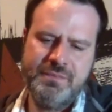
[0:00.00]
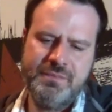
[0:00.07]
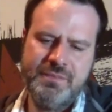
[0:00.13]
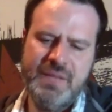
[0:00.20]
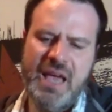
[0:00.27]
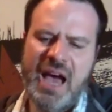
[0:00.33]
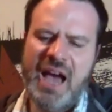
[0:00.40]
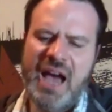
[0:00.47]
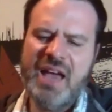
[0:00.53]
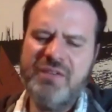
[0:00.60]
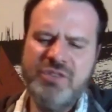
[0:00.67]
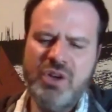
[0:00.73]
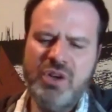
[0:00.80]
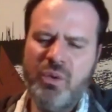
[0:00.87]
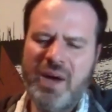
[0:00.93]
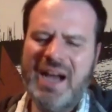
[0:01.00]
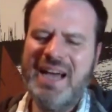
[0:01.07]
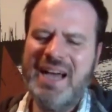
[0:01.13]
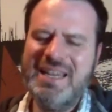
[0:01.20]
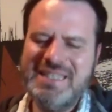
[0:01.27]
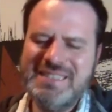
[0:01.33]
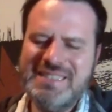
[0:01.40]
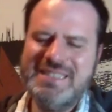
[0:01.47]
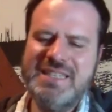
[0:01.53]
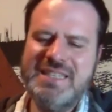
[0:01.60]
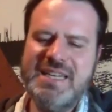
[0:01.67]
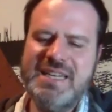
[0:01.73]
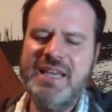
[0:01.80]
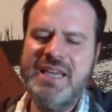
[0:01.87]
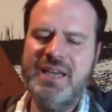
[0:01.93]
I have no
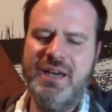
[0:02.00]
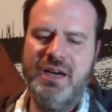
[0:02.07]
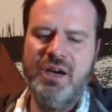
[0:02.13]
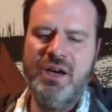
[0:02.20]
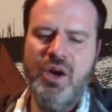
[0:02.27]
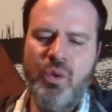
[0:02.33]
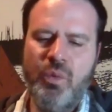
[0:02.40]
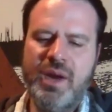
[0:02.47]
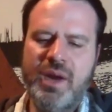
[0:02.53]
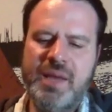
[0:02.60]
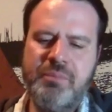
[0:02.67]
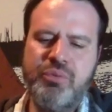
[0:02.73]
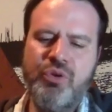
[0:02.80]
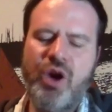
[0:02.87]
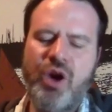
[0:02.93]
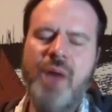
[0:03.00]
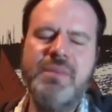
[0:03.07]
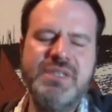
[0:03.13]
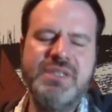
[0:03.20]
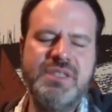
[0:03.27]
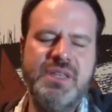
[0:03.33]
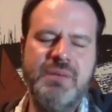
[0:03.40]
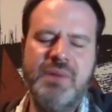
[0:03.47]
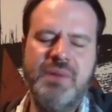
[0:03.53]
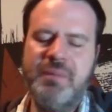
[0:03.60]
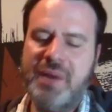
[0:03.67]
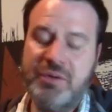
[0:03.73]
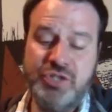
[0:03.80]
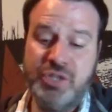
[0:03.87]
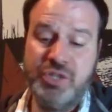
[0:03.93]
idea what I promised them
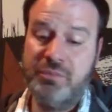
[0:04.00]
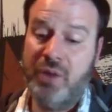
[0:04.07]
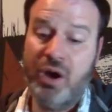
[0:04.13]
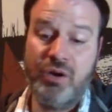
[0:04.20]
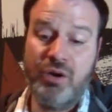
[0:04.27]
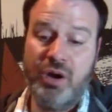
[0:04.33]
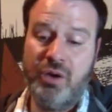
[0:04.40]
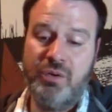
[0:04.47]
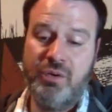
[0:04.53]
about tomorrow.